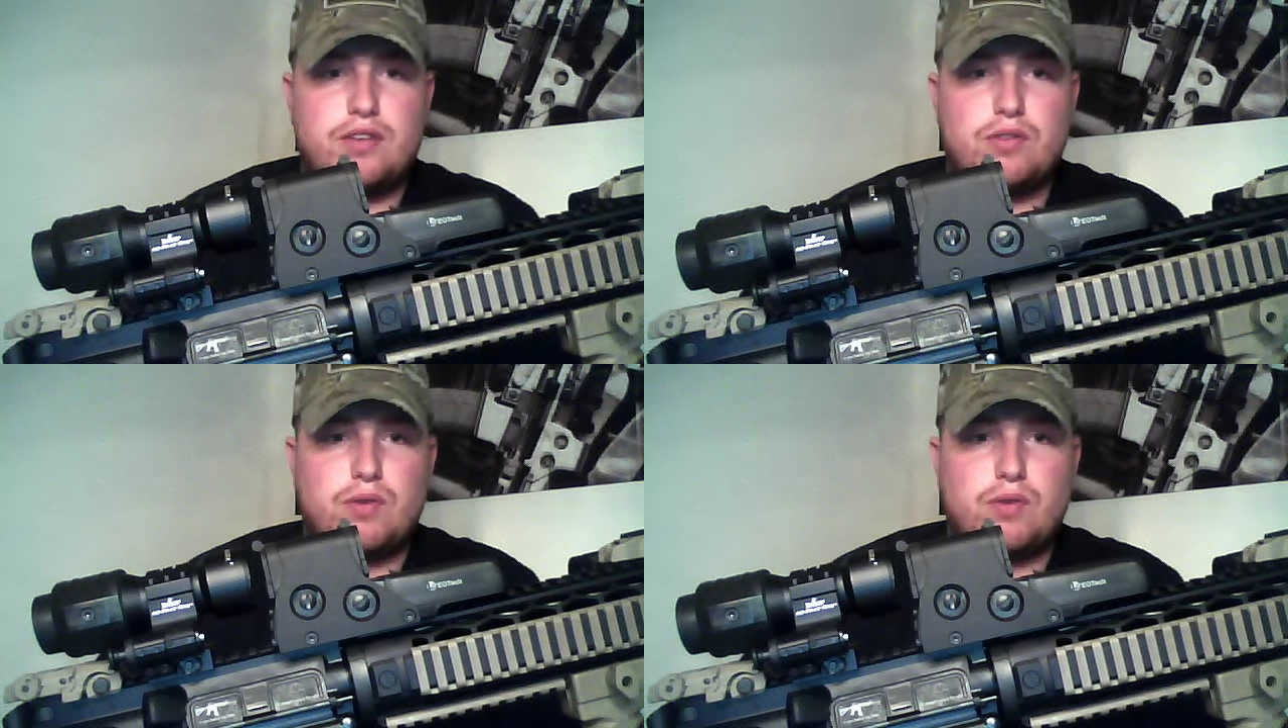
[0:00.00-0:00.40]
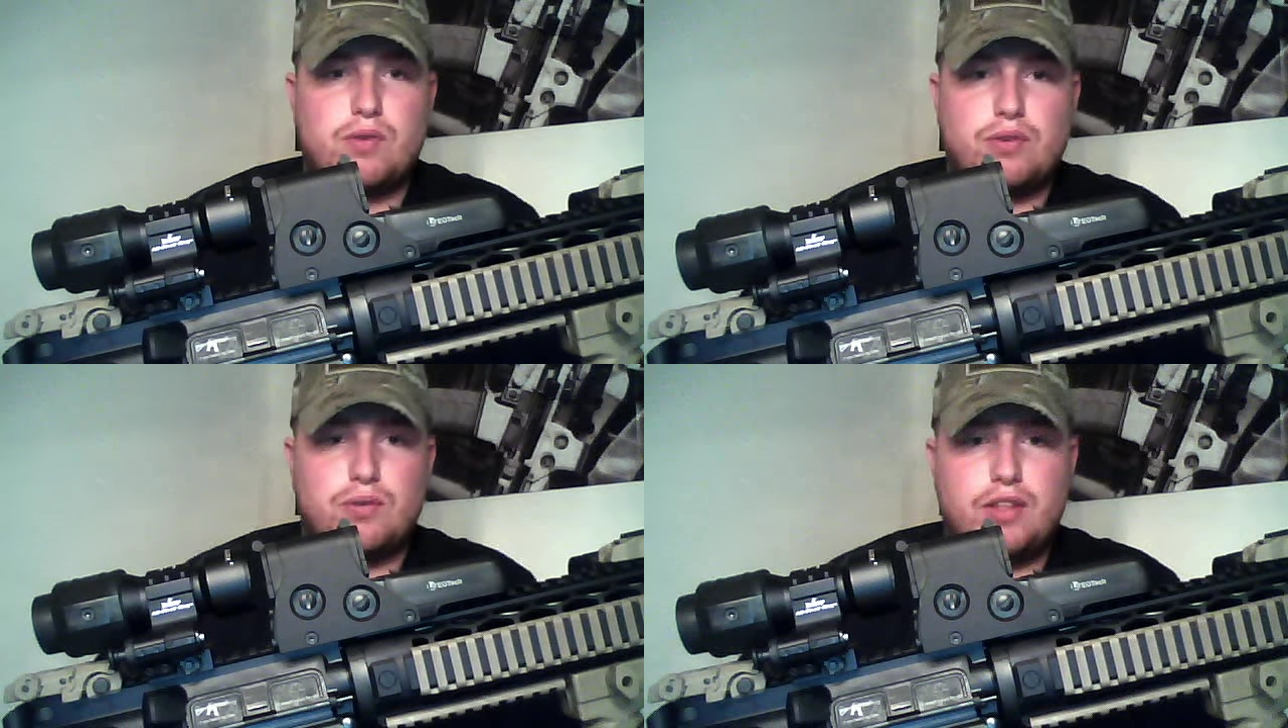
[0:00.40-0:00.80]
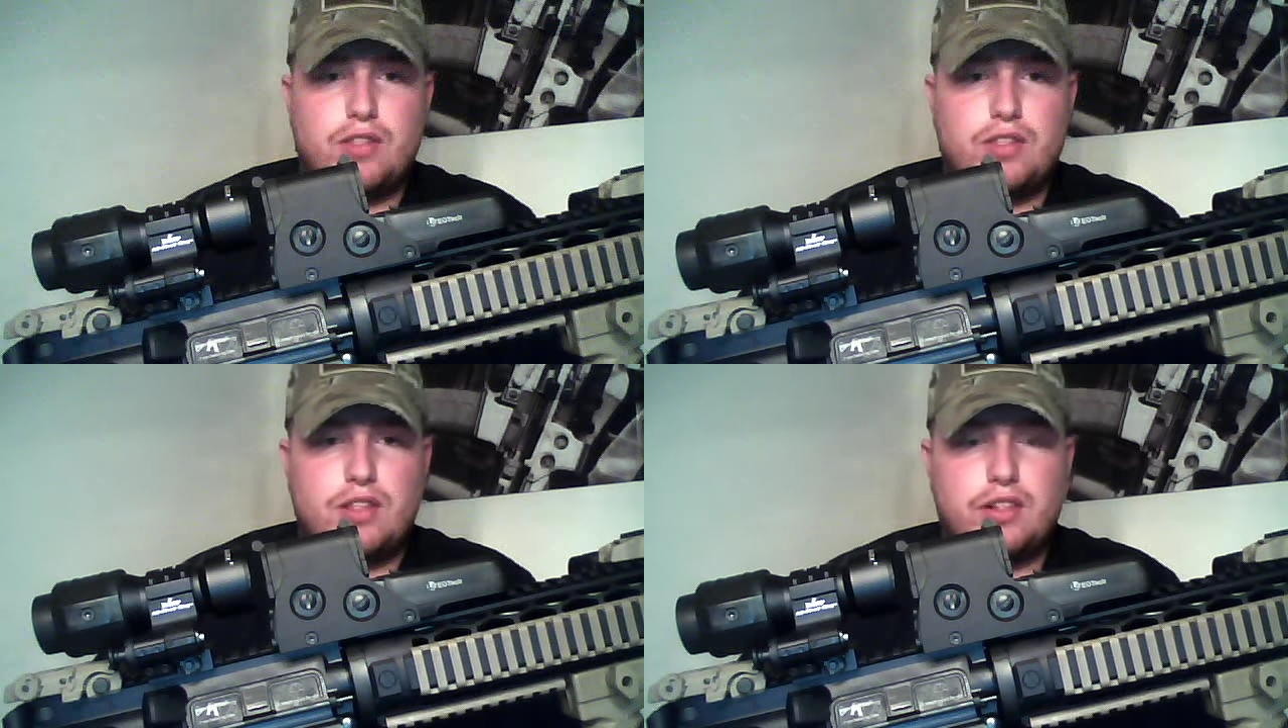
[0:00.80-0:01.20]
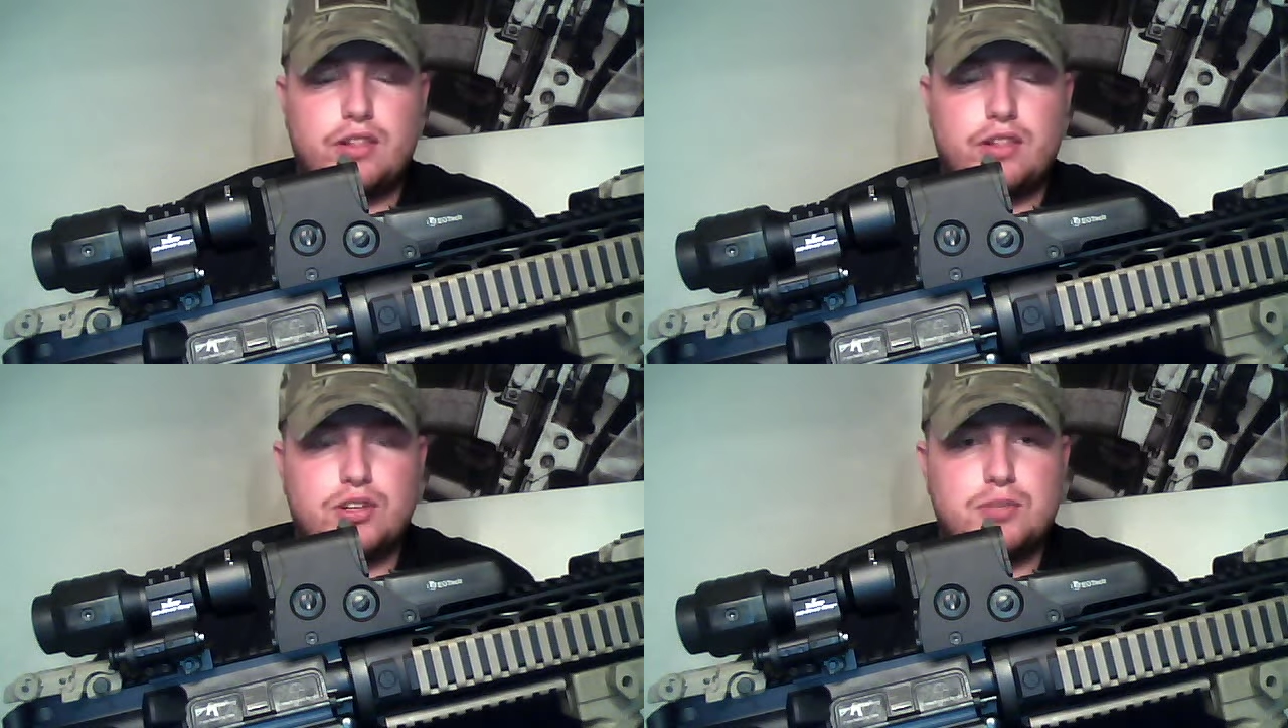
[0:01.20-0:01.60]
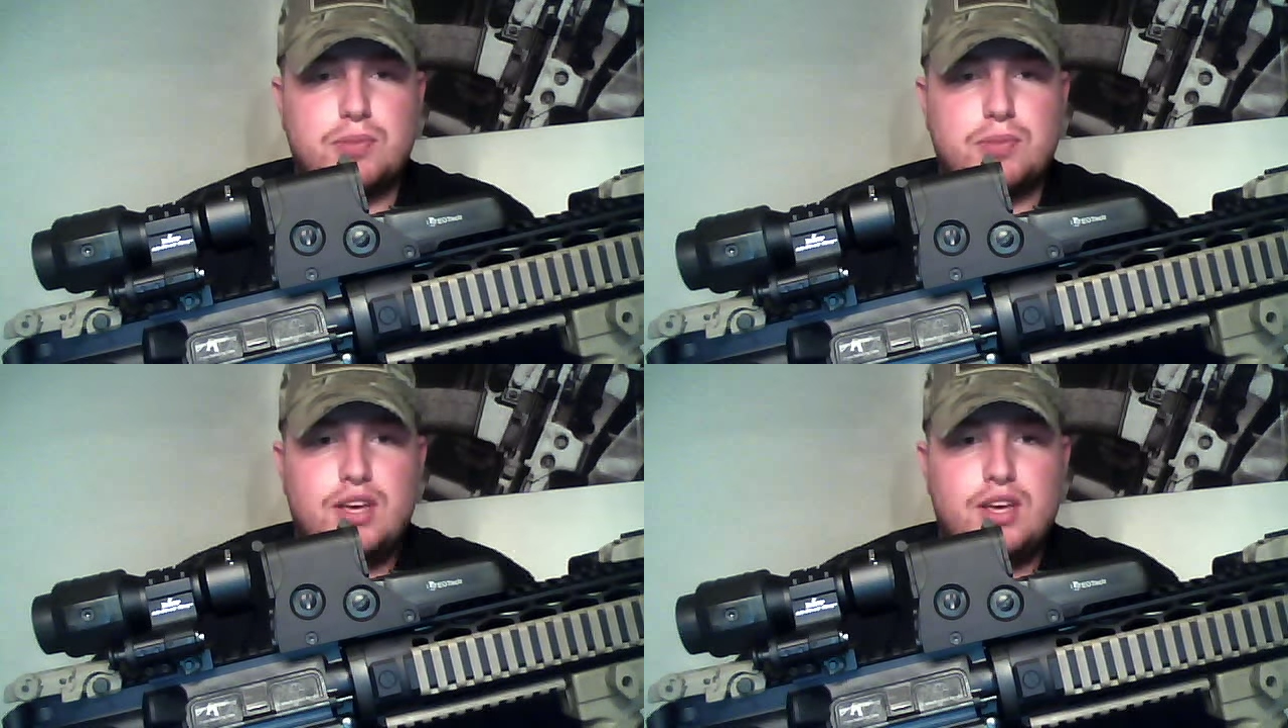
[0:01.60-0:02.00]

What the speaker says: of the rifle rather than the looks, but